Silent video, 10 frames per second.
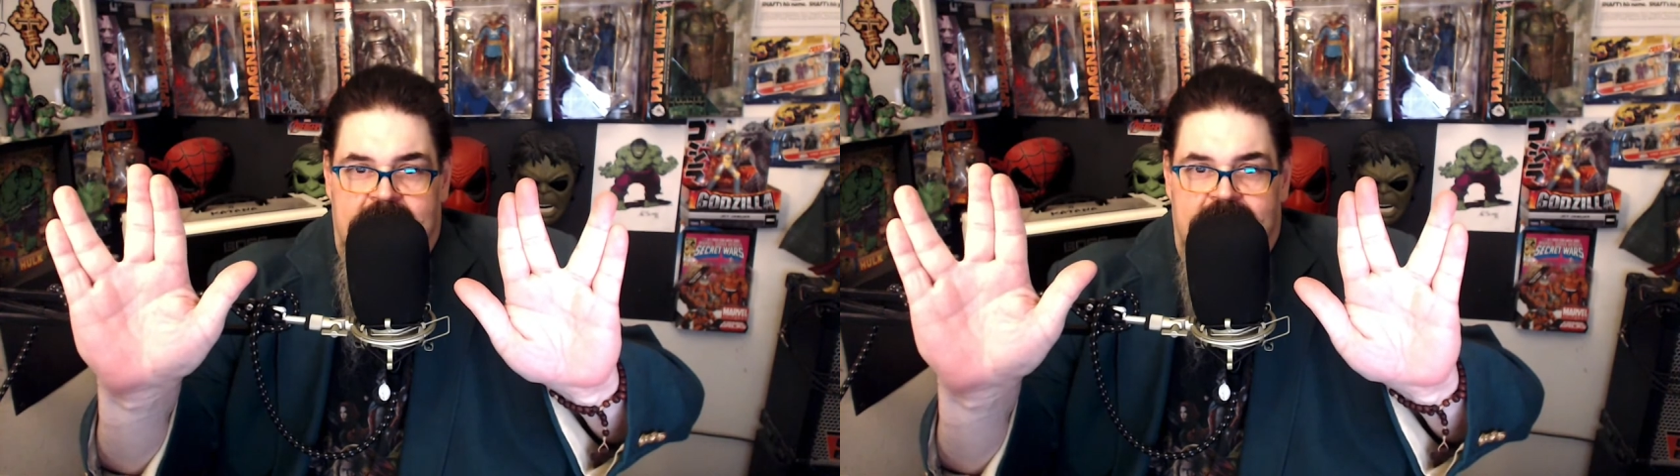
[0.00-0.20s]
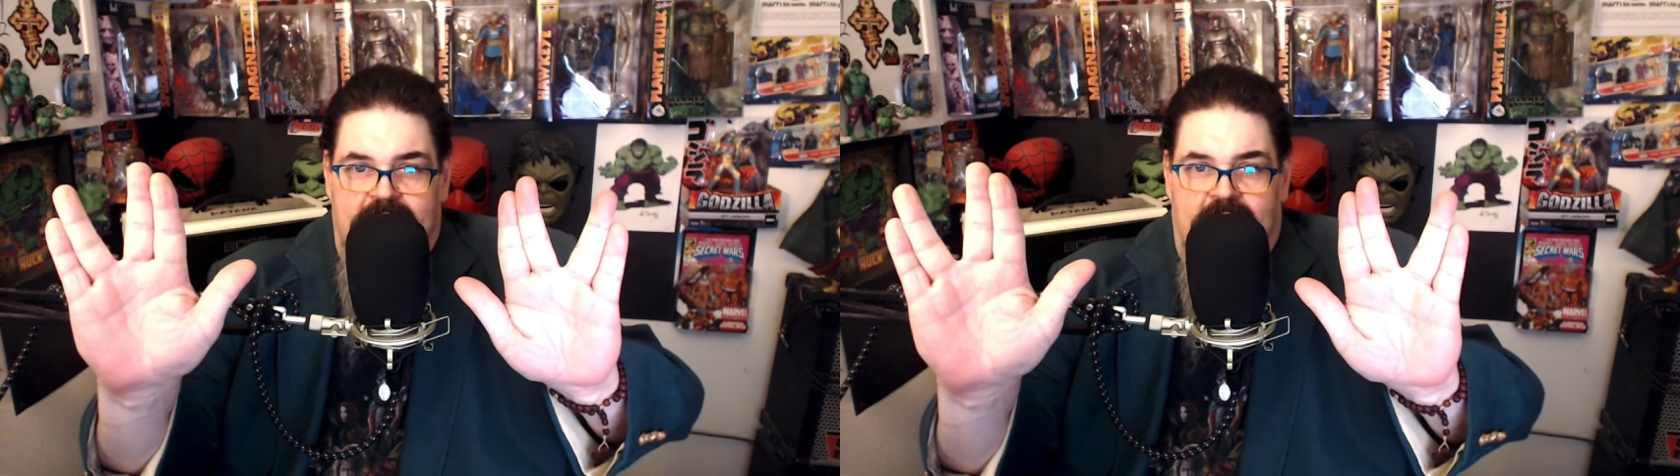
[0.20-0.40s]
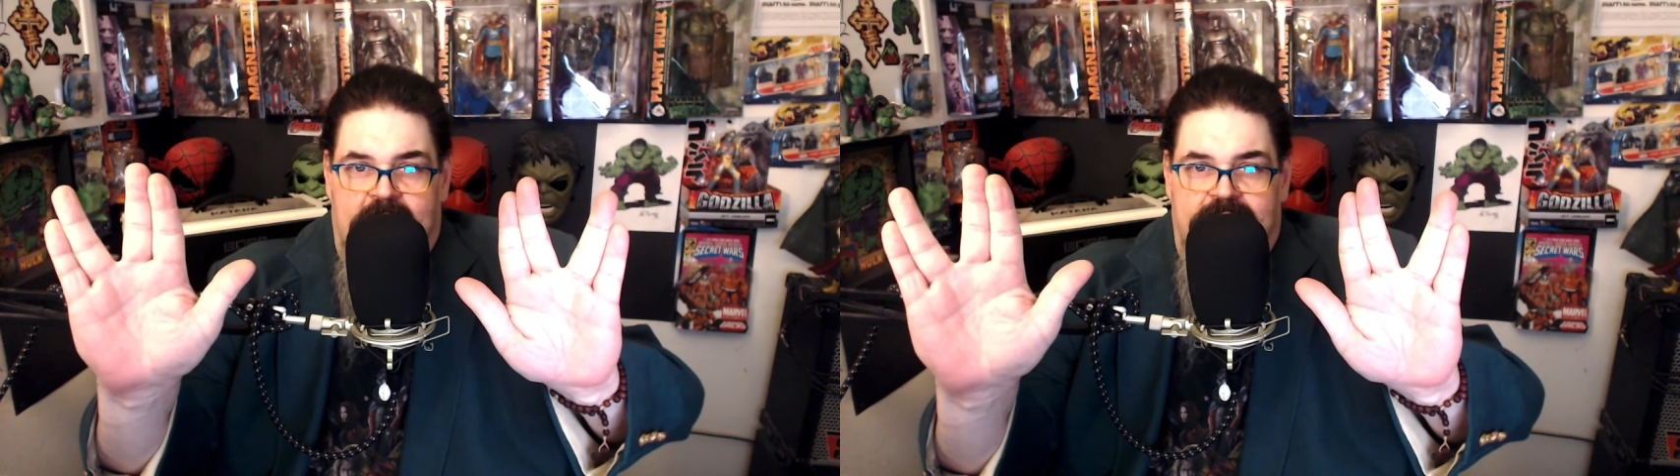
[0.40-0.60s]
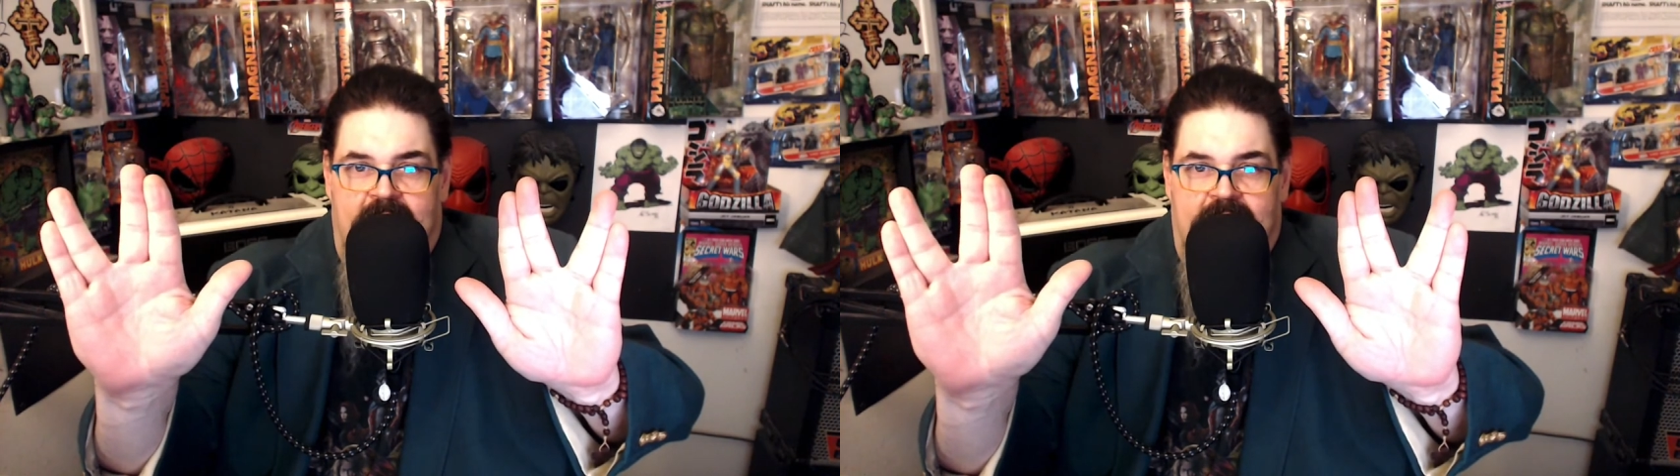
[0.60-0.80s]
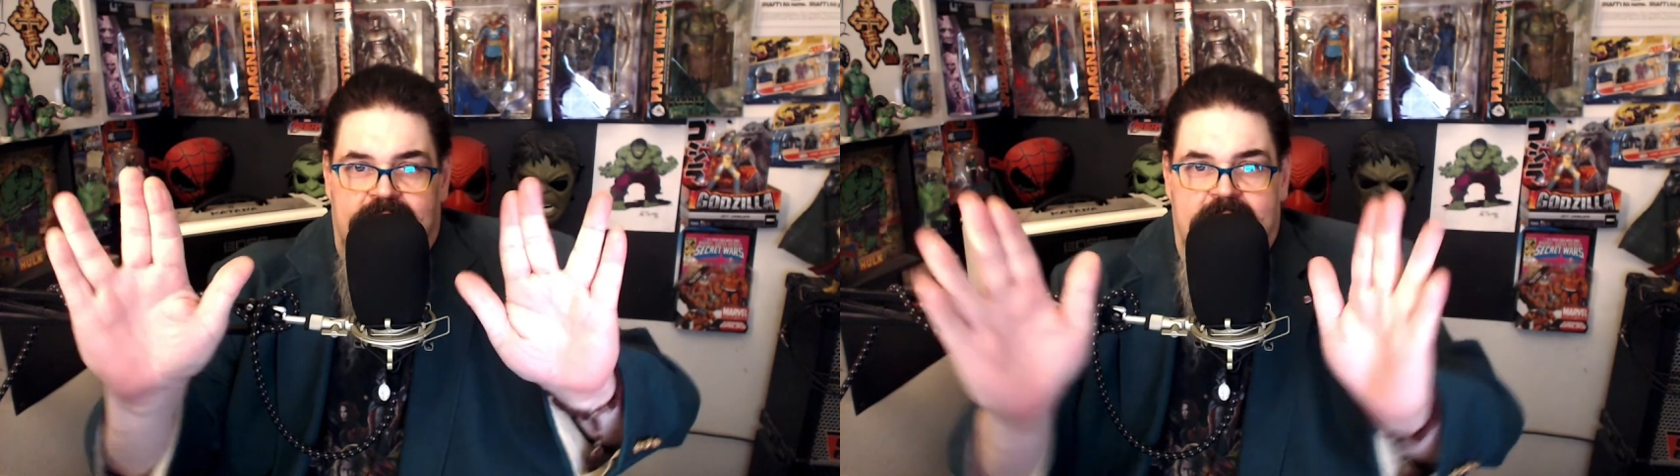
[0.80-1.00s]
Live long and
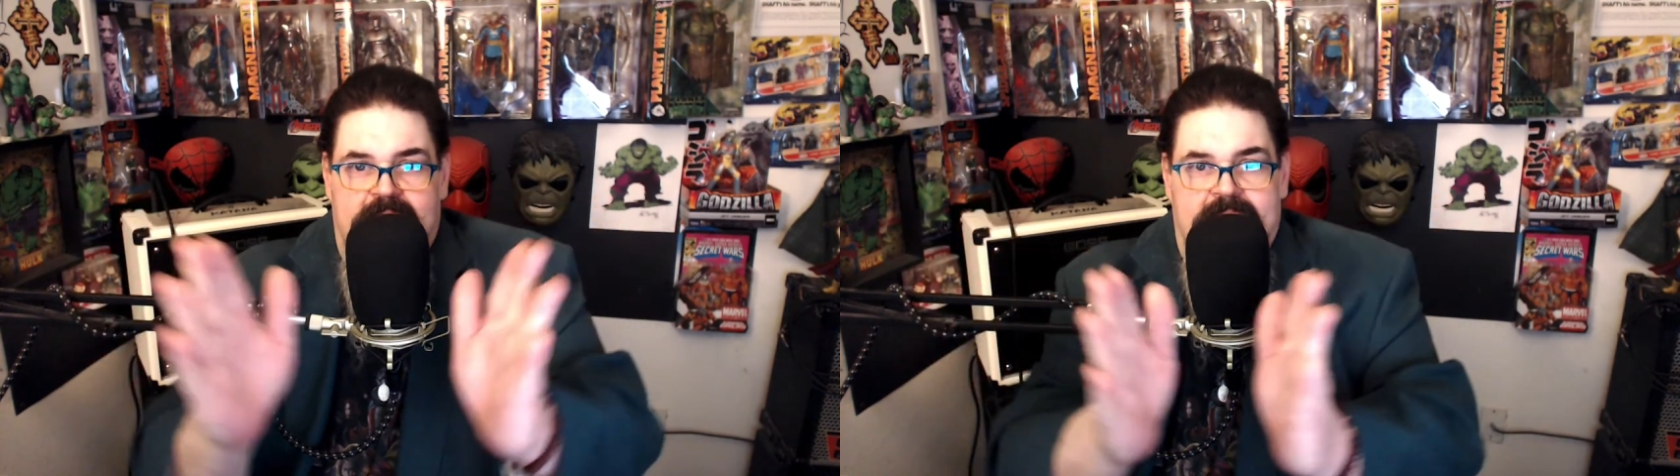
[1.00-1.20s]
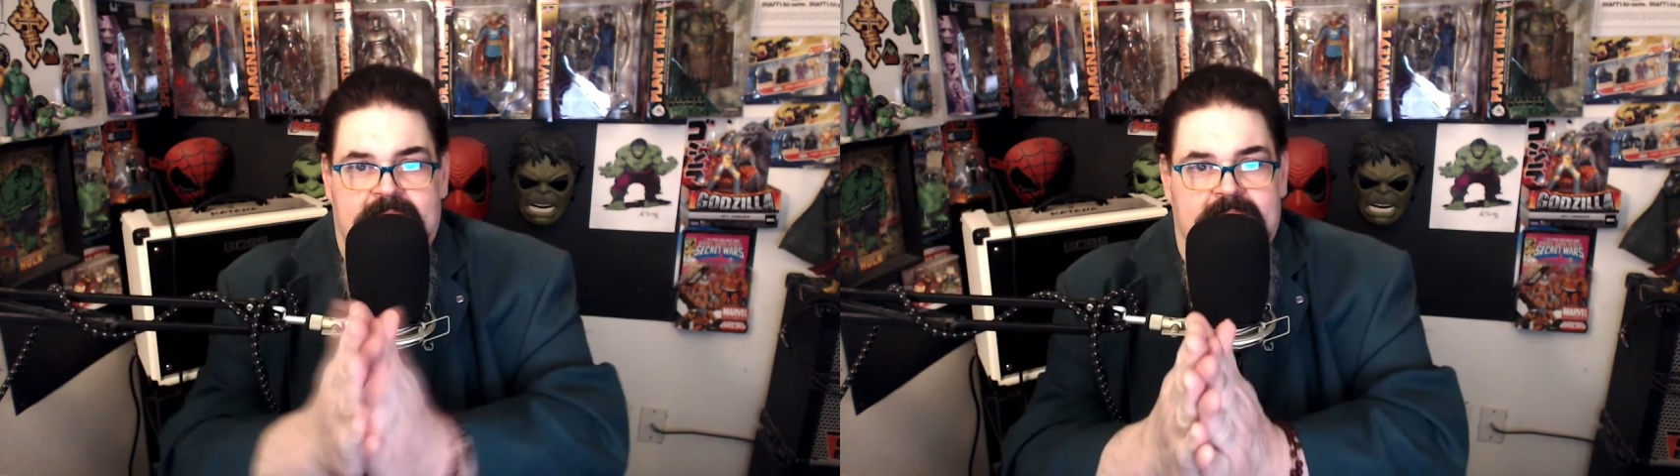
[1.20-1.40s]
prosper.